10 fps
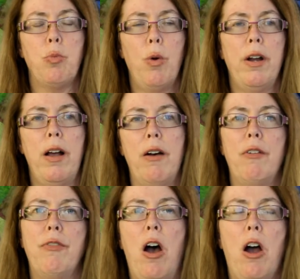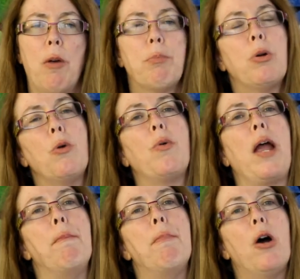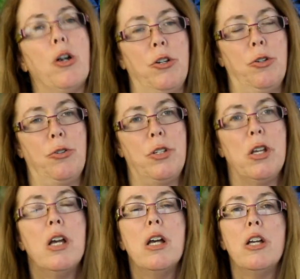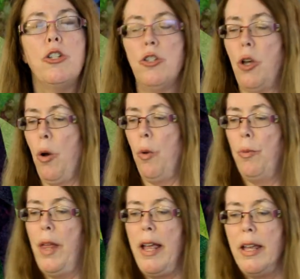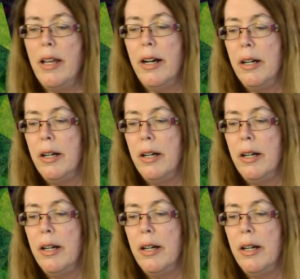one of our program partners. So they